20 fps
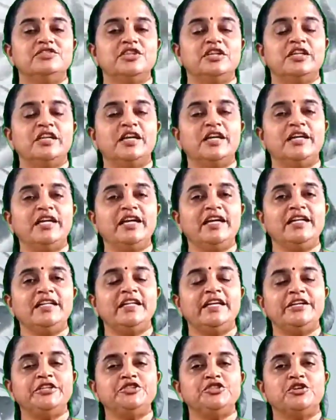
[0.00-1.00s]
genetic
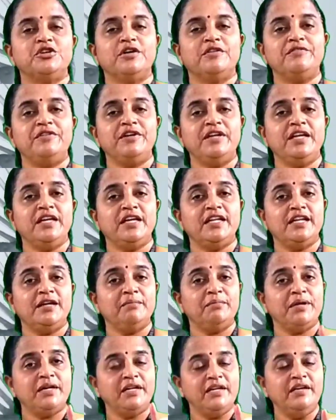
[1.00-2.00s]
nature of
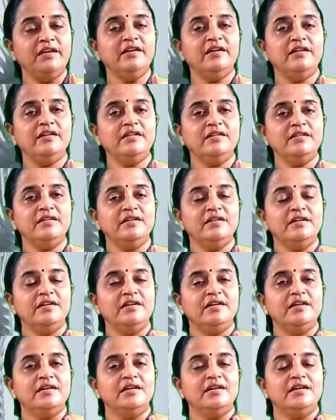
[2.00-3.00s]
DNA. But here
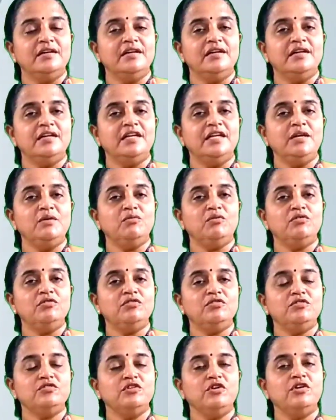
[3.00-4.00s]
he
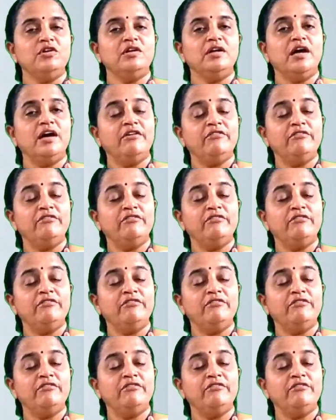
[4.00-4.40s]
was not